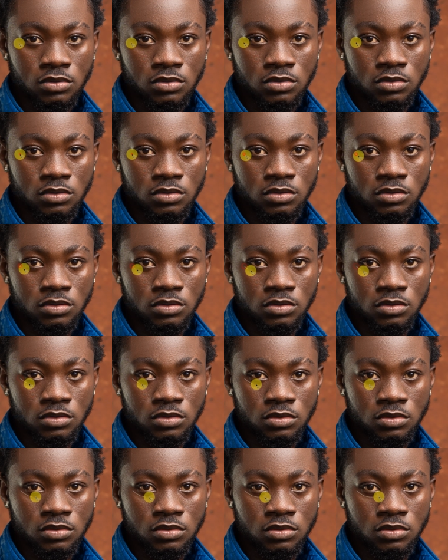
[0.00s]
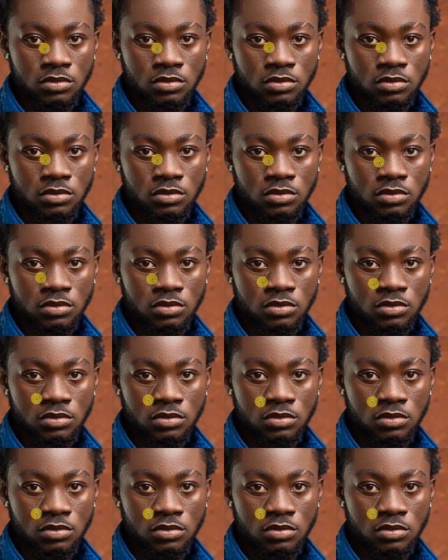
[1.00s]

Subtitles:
No one is speaking in this clip.